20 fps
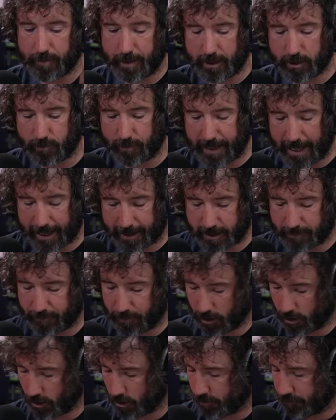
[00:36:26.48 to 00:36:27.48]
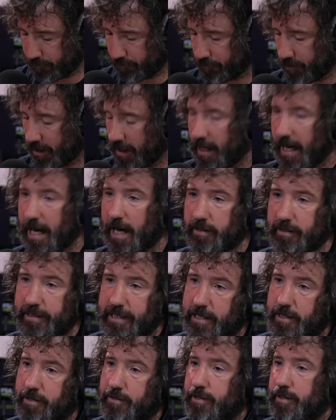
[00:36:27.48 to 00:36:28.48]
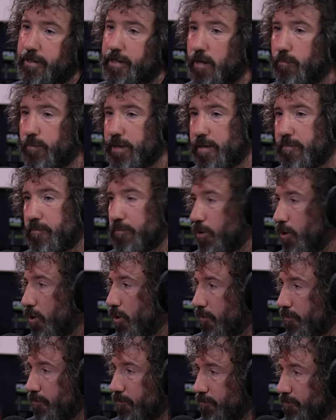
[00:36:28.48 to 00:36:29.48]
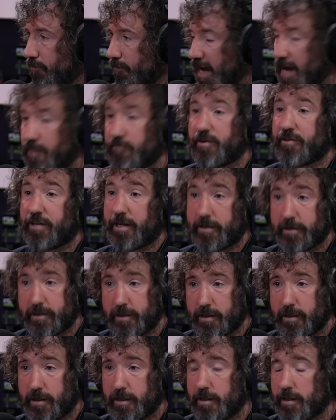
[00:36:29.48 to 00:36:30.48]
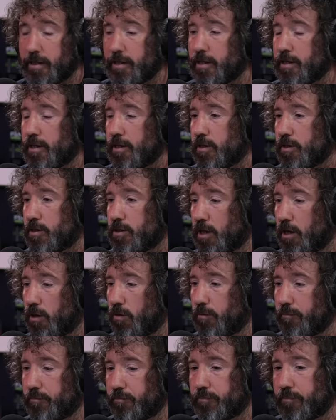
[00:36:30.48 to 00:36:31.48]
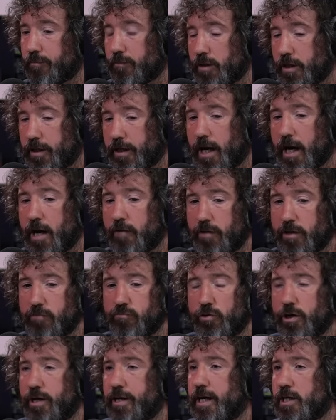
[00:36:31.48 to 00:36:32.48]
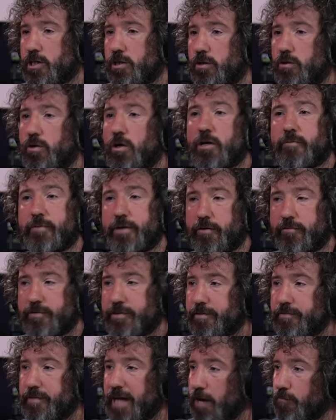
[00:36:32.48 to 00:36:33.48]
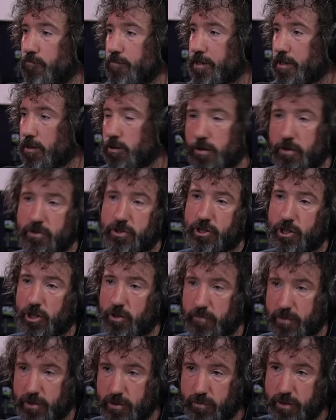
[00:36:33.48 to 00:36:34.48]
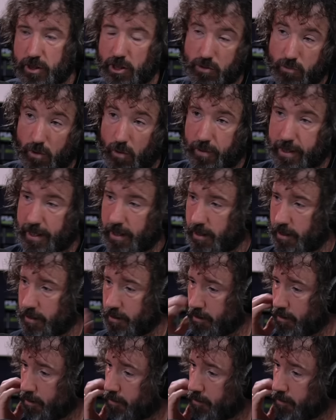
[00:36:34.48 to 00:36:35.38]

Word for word: means we export hardly anything and we import everything. So you can't really run a national economy on debt ridden consumers, which is what we are.